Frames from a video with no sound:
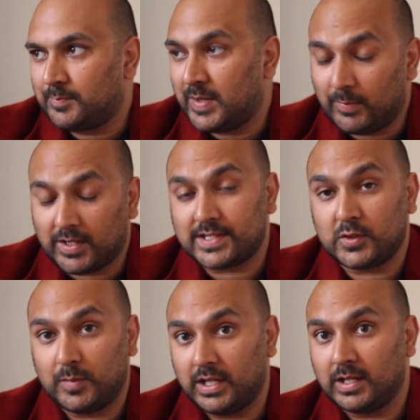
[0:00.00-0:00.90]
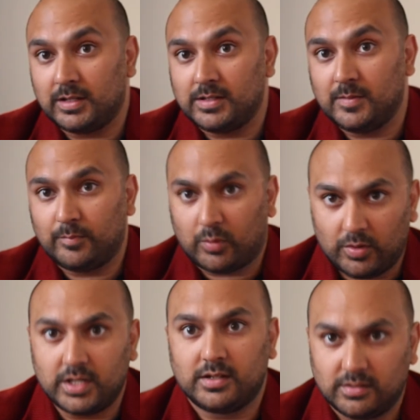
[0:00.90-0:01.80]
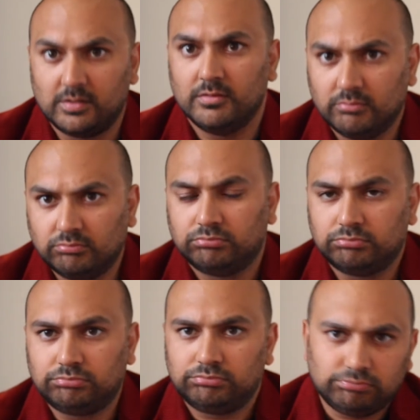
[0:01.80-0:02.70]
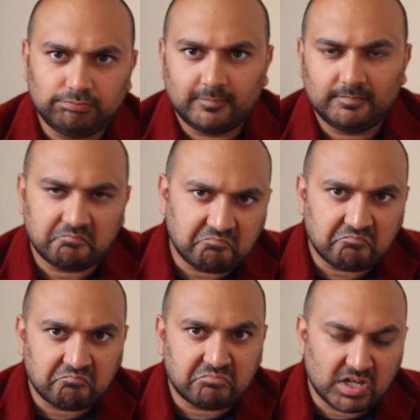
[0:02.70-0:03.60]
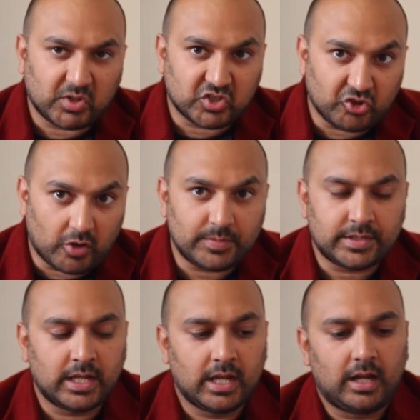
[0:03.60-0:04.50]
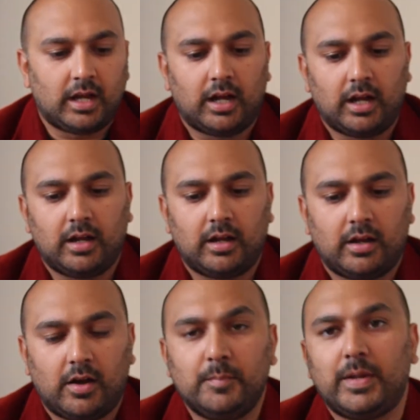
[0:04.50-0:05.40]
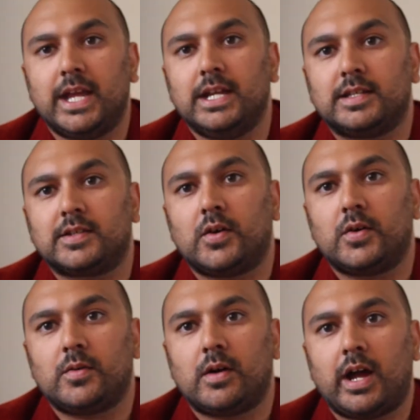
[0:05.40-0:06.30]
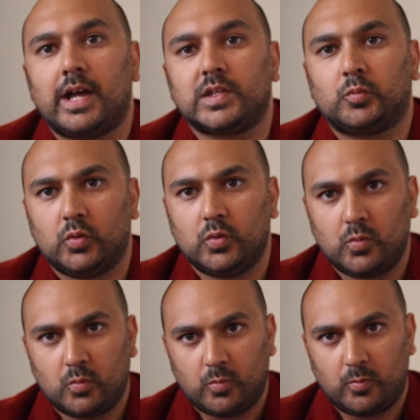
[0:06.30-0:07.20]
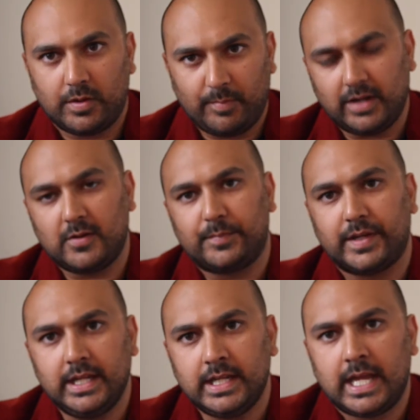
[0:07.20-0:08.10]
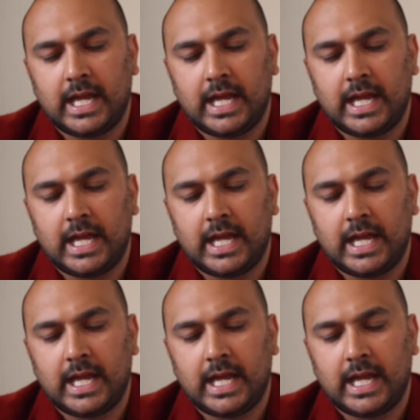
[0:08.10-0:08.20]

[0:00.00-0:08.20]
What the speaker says: people are still being employed to do pretty much jobs unpaid. So as a rule with my company,